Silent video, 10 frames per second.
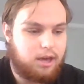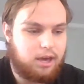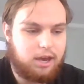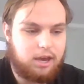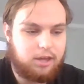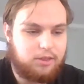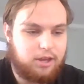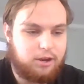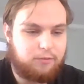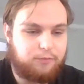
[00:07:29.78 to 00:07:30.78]
and they
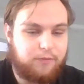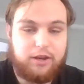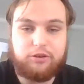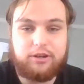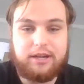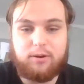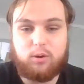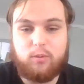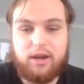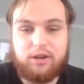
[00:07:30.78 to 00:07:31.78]
are figuring out a
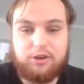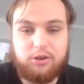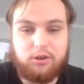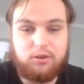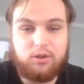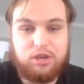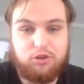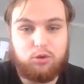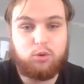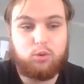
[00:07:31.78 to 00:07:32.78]
way
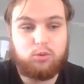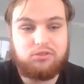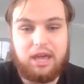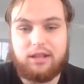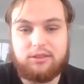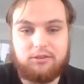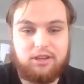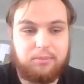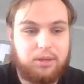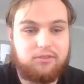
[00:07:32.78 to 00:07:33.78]
to tank the
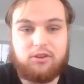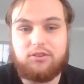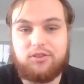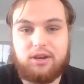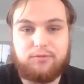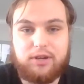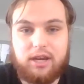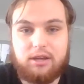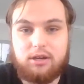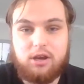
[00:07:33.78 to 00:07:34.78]
team. And let's also not
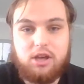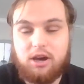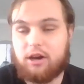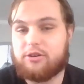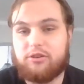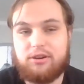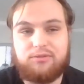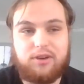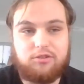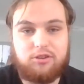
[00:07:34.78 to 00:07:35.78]
forget, Andrei
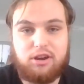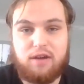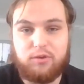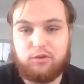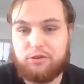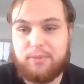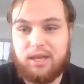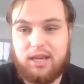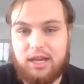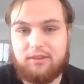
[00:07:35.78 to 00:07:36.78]
Svechnikov should be
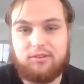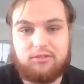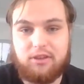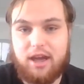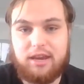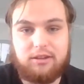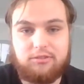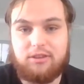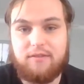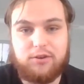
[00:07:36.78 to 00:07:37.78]
an easy signing,
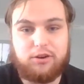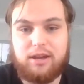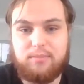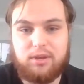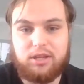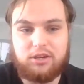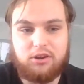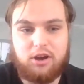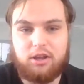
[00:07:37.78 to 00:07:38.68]
$7 or $8 million